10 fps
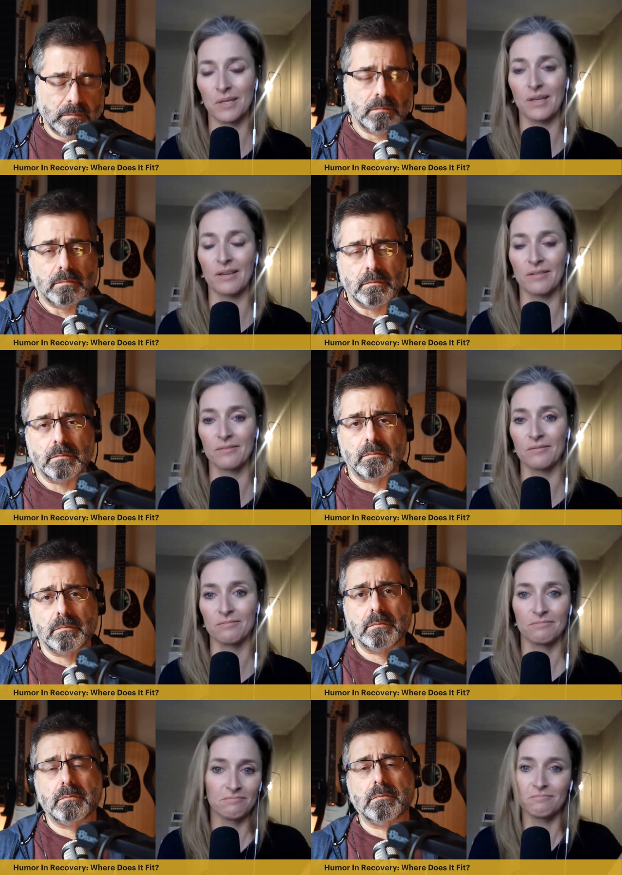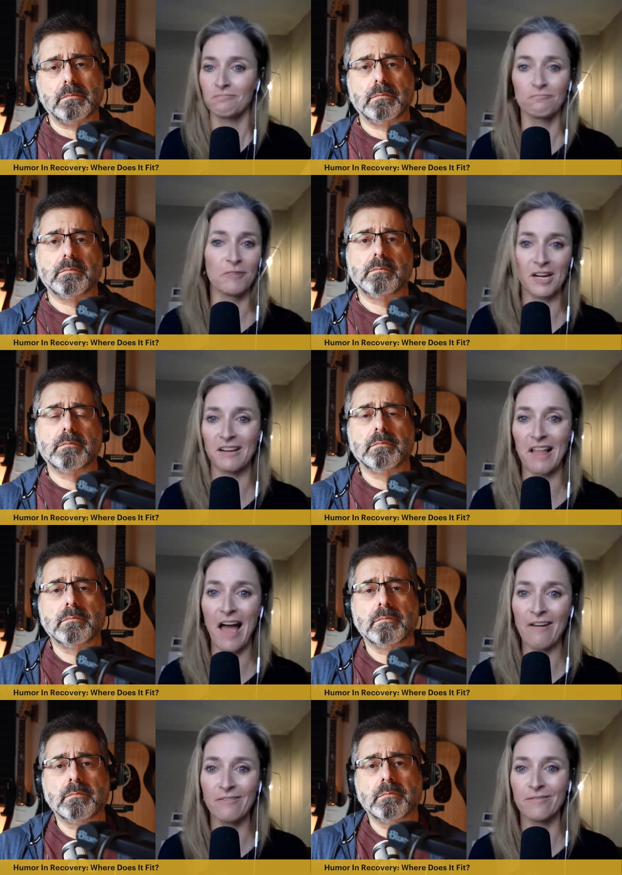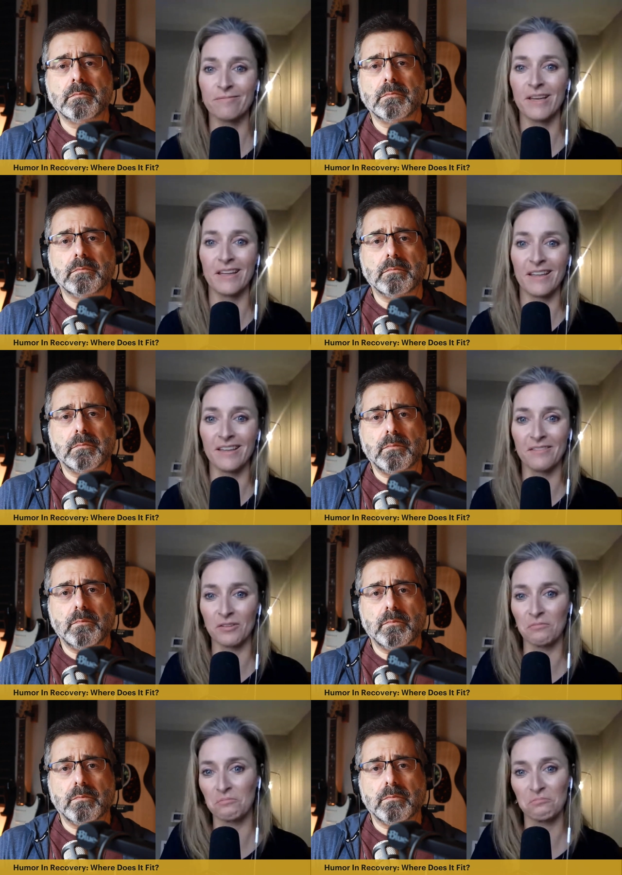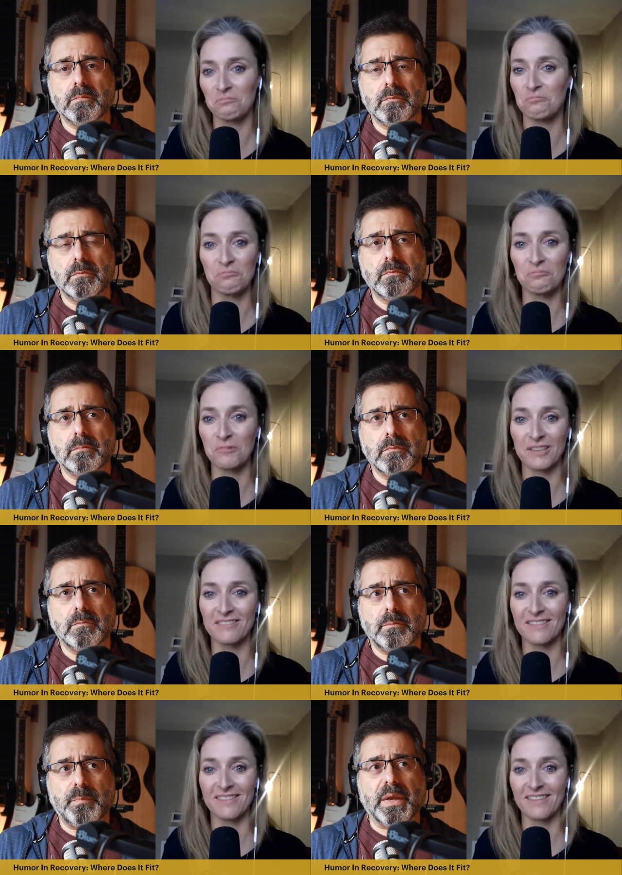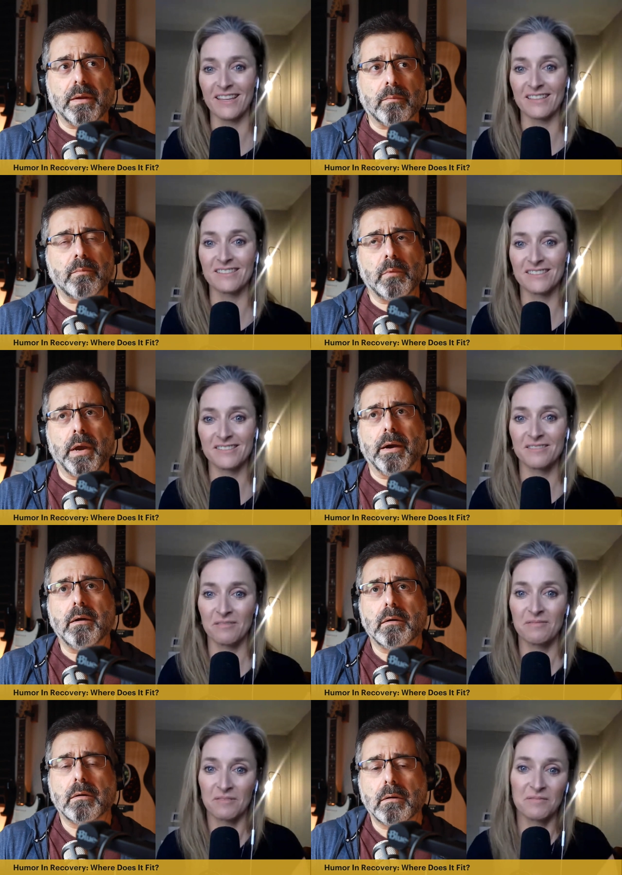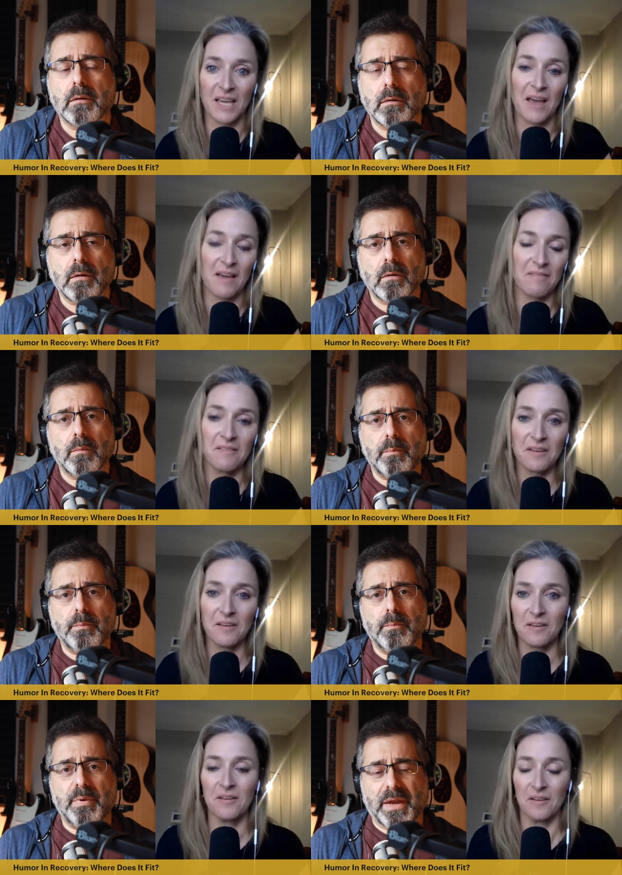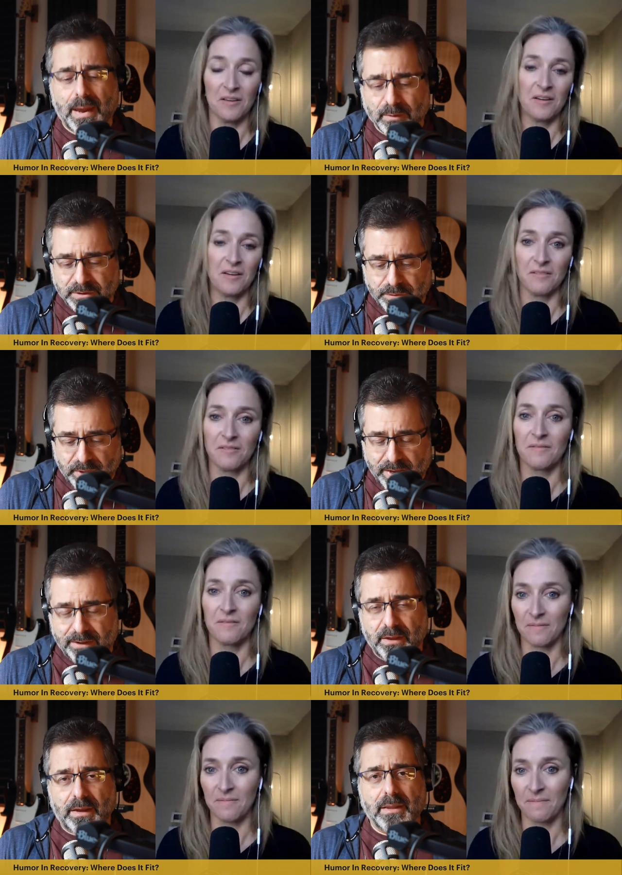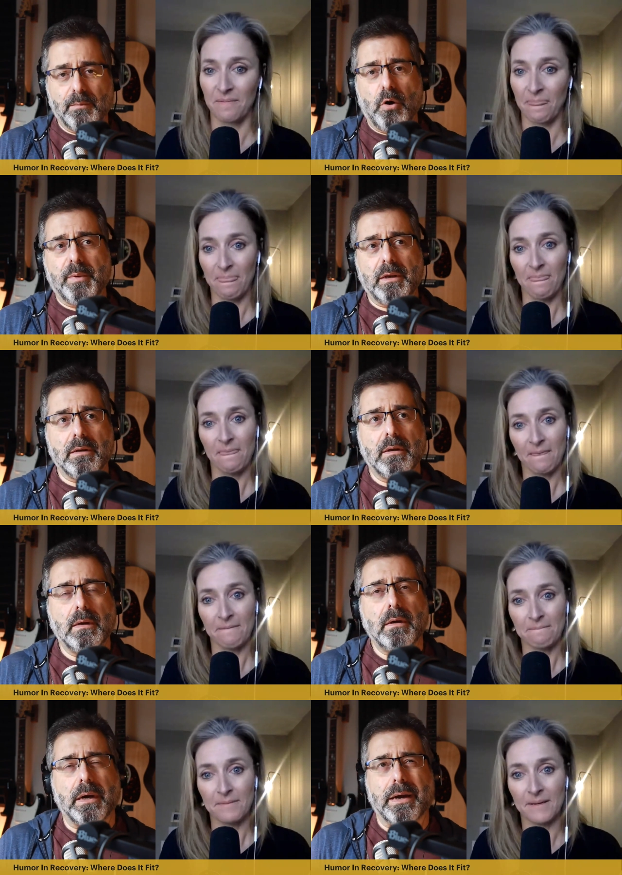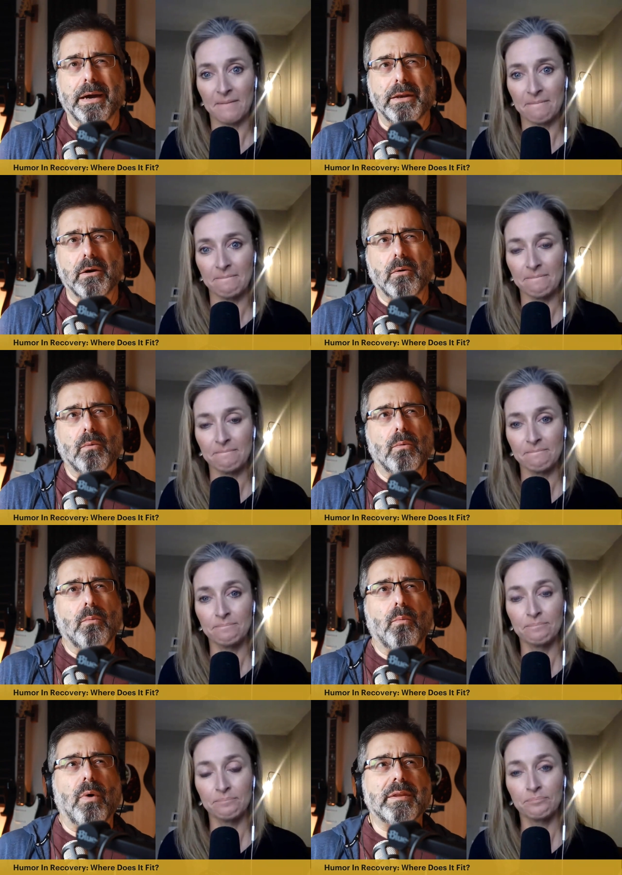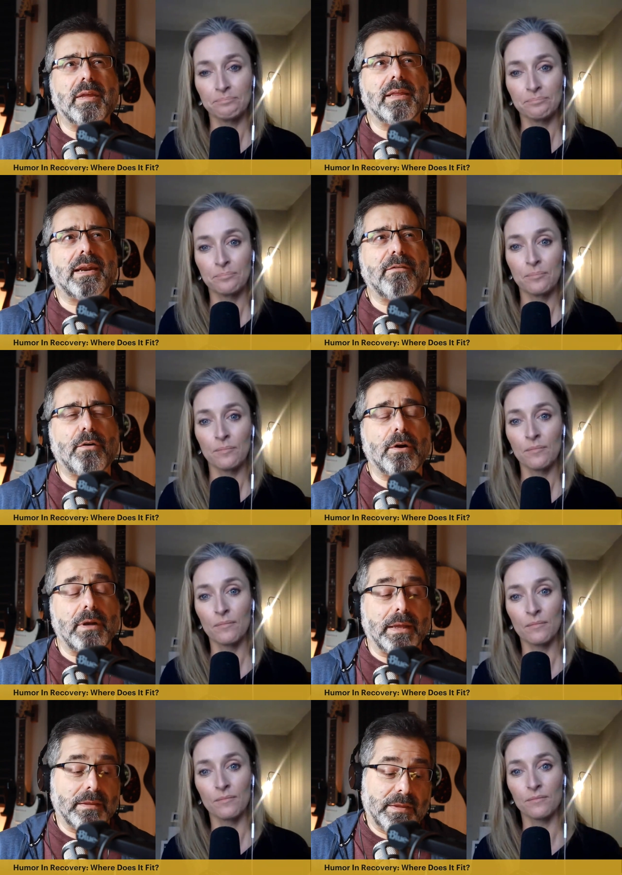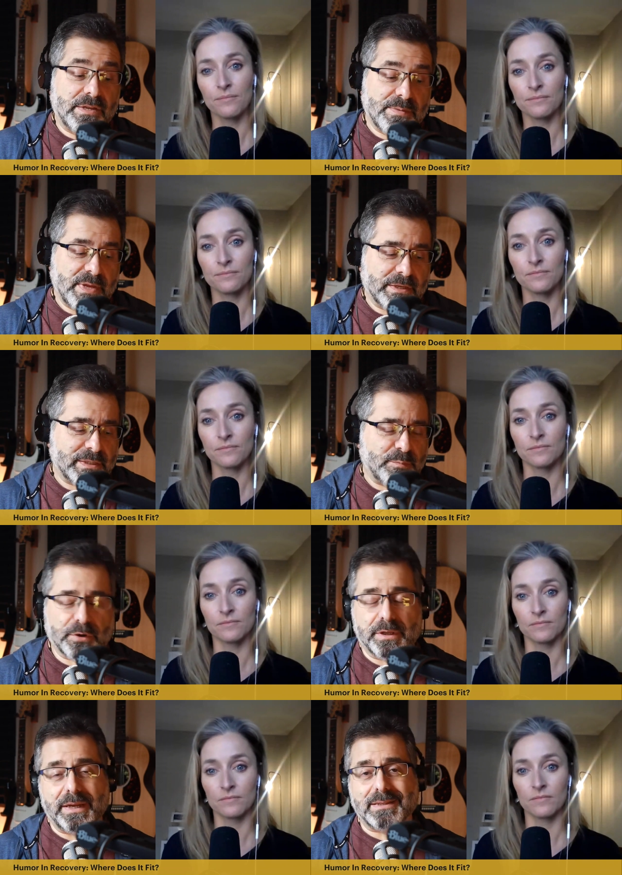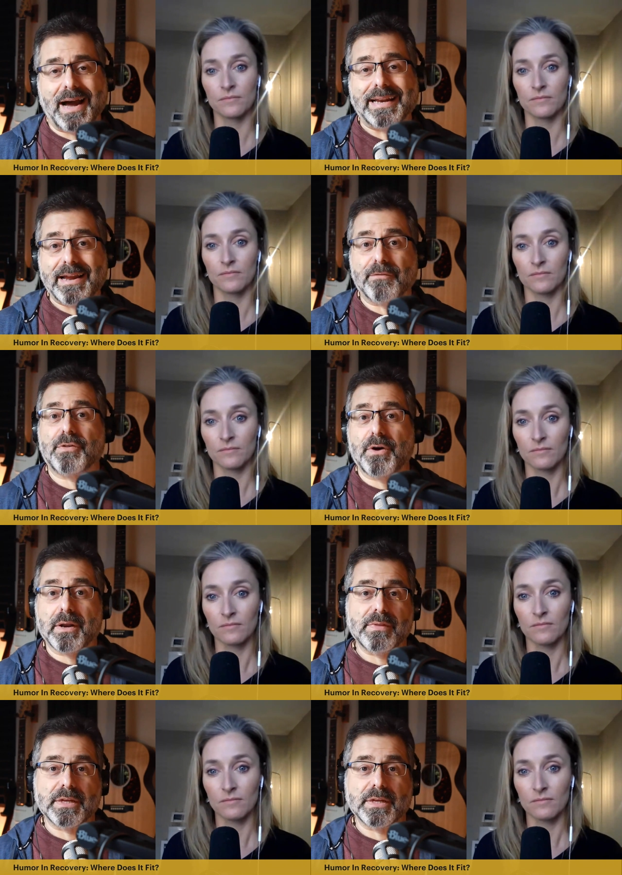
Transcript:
Speaker 1: being ready to laugh at even when things, yeah. yeah.
Speaker 2: Being able to do that, I think, in the moment. I, yeah. I know one thing that I've heard, and to me, this is brilliant. I never thought of